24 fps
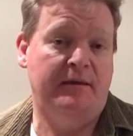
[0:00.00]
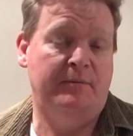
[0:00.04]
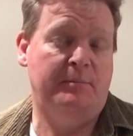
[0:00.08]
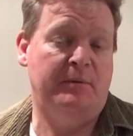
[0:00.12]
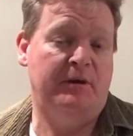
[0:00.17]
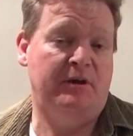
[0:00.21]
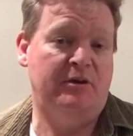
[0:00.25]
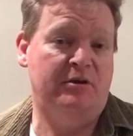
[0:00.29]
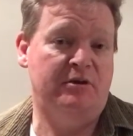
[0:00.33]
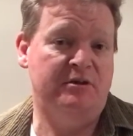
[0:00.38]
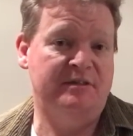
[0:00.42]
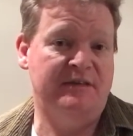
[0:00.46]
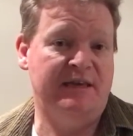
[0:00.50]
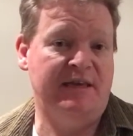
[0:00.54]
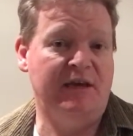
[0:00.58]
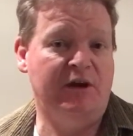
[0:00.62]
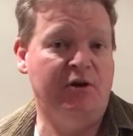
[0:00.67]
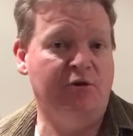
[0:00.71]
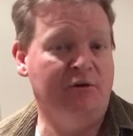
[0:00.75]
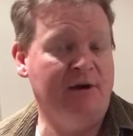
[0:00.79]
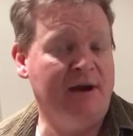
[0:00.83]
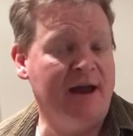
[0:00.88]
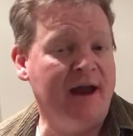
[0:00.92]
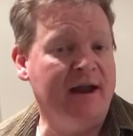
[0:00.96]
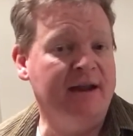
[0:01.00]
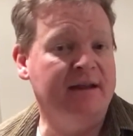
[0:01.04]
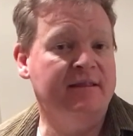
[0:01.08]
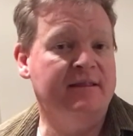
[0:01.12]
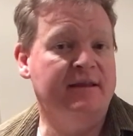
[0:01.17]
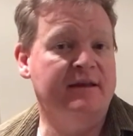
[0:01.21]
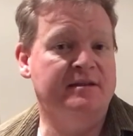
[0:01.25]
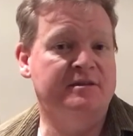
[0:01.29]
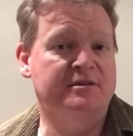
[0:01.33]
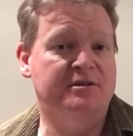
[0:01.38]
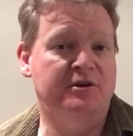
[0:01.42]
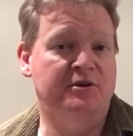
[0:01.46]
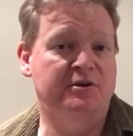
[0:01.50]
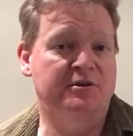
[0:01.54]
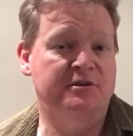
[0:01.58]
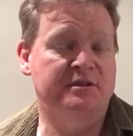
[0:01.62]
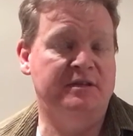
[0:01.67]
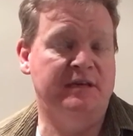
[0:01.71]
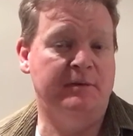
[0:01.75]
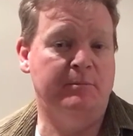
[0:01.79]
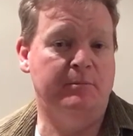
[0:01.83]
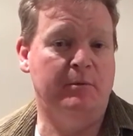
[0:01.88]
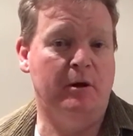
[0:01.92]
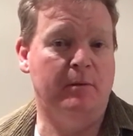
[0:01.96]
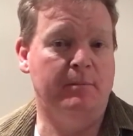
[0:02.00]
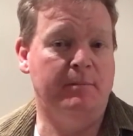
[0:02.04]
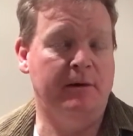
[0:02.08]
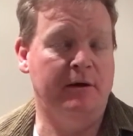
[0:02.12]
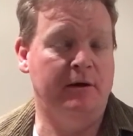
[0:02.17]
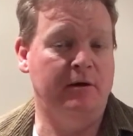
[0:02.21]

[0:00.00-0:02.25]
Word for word: because he created that certainty by